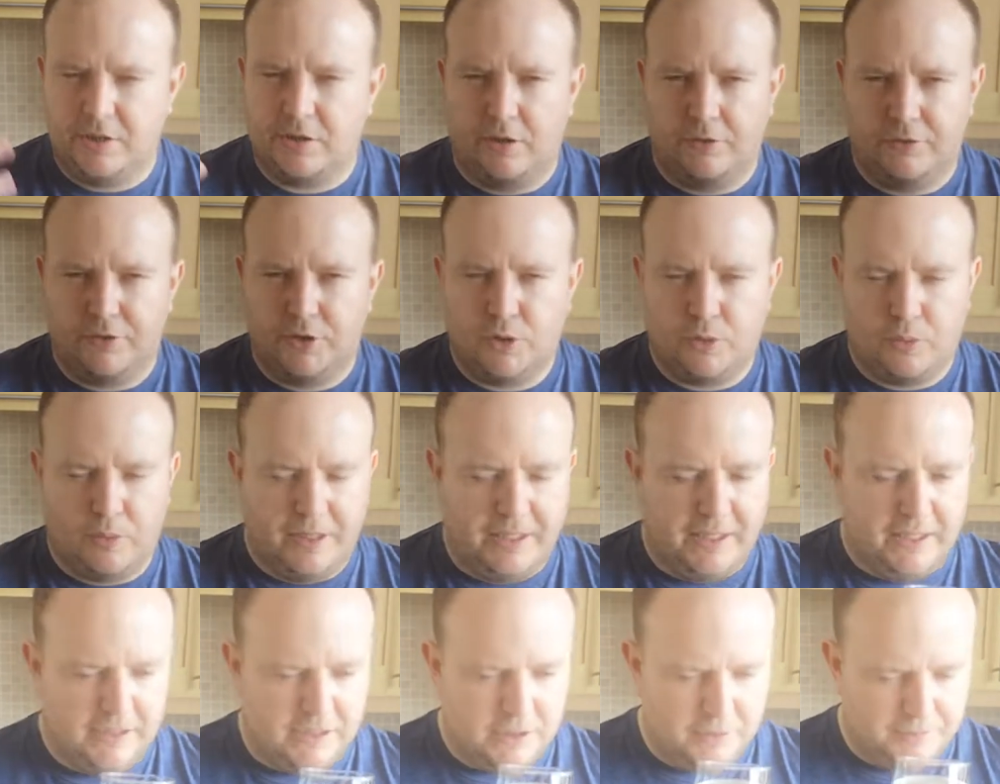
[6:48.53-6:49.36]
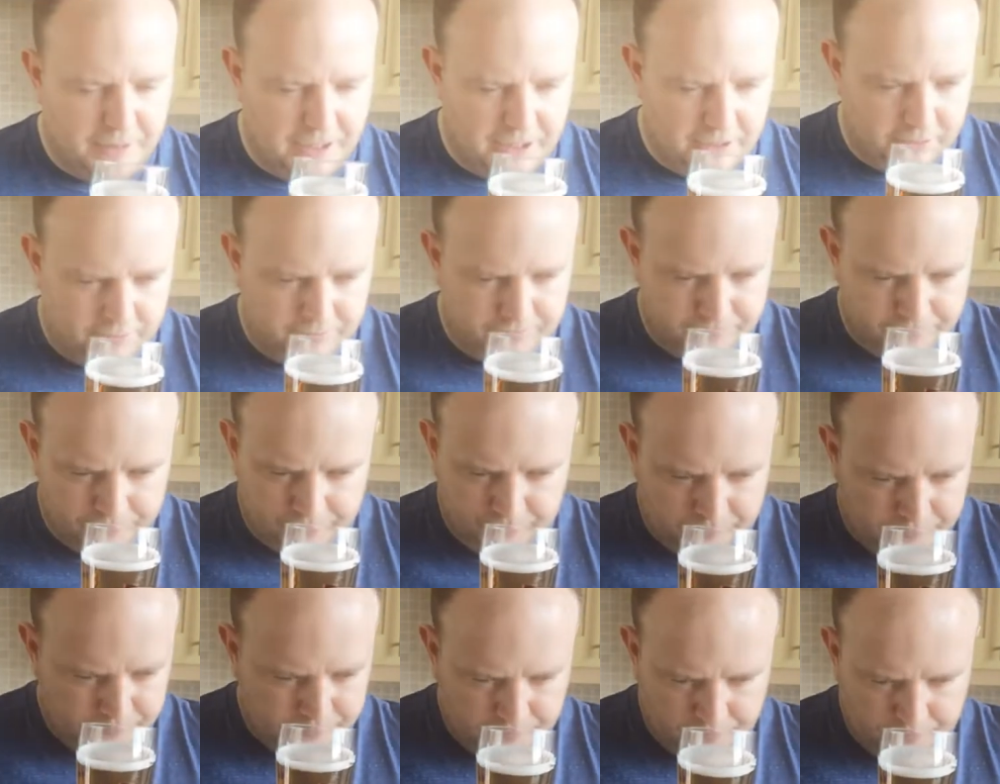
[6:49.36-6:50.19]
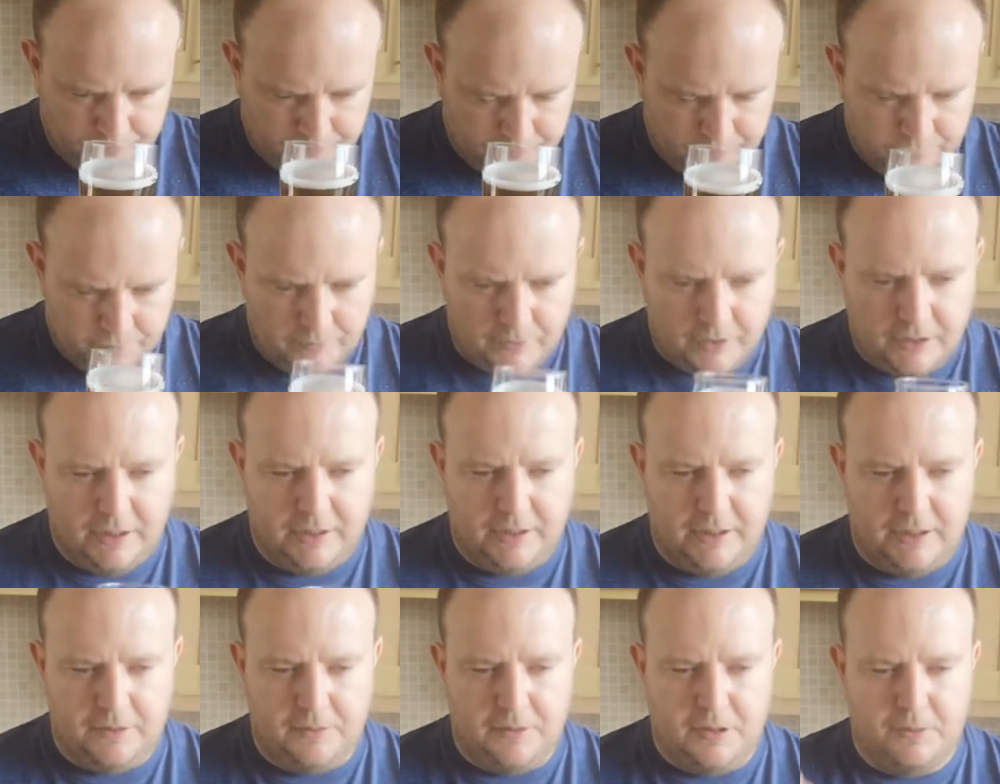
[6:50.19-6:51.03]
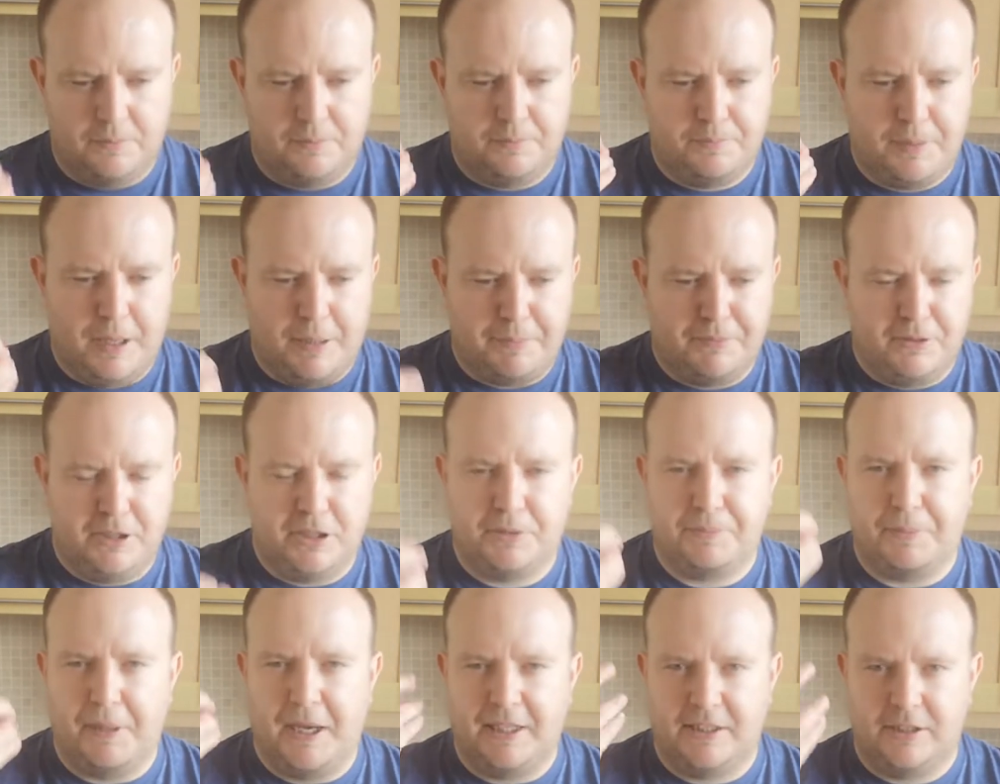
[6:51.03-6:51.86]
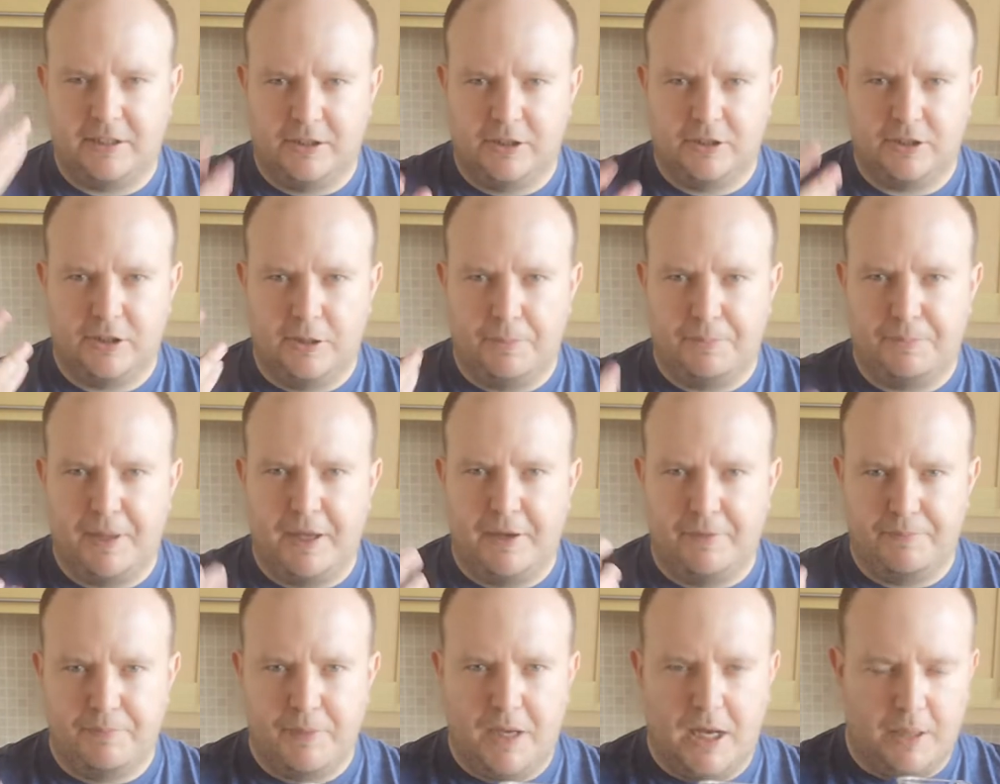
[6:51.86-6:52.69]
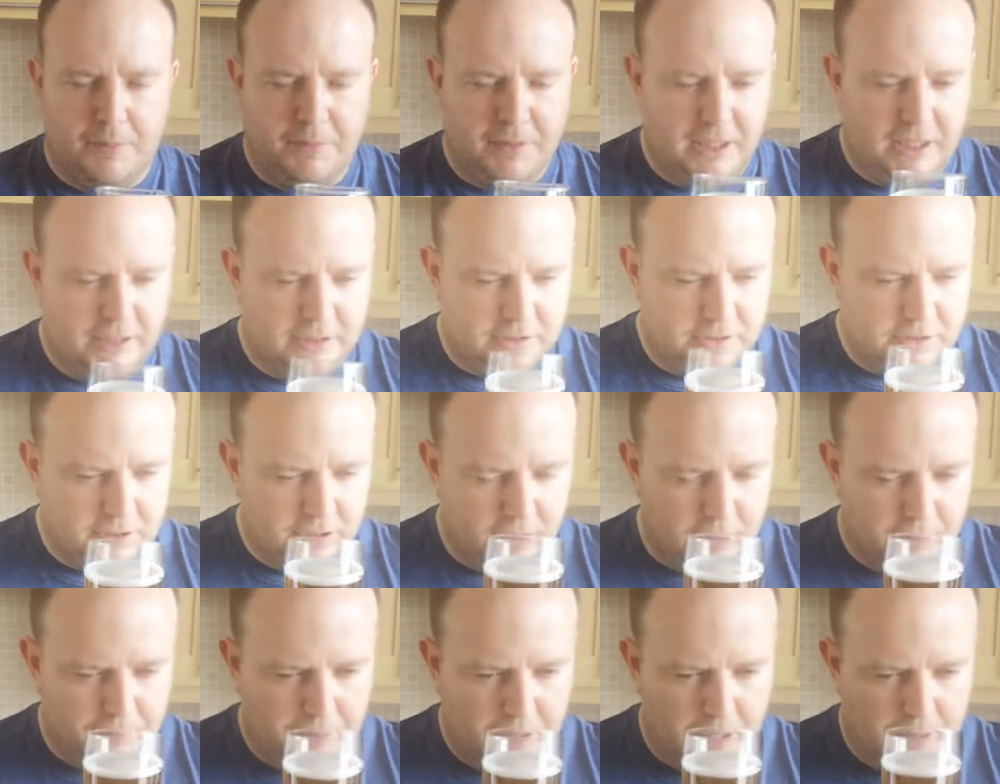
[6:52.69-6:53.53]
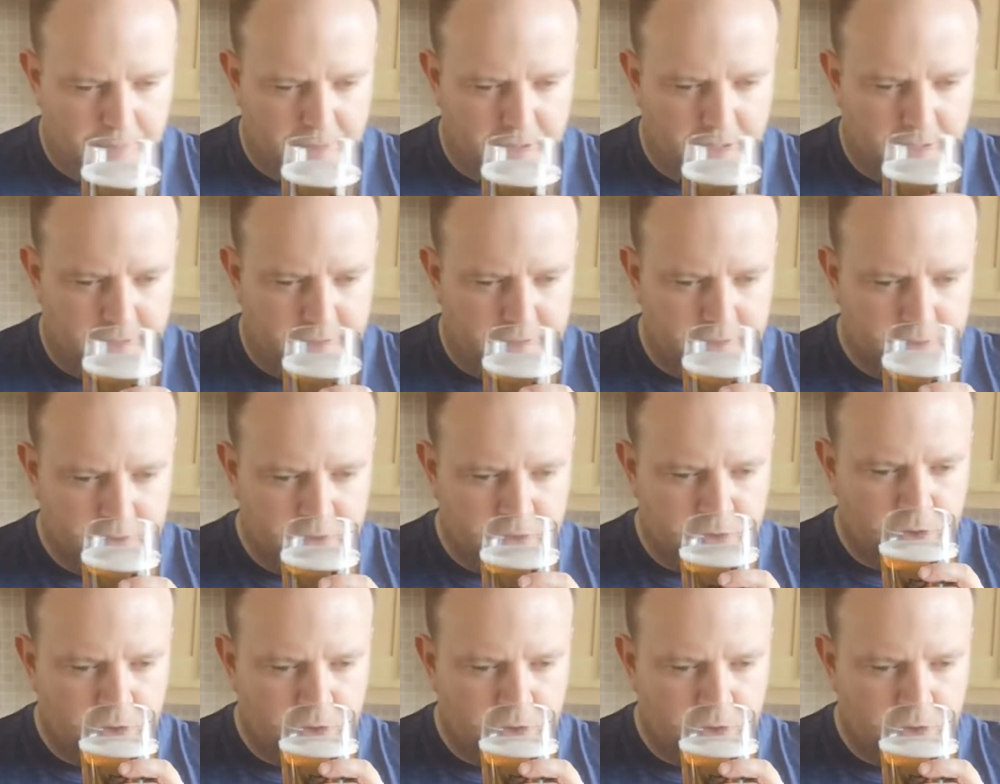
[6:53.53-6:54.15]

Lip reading: sort of twiggy smell. And then the peppery spiciness and a bit of marmalade, tart marmalade.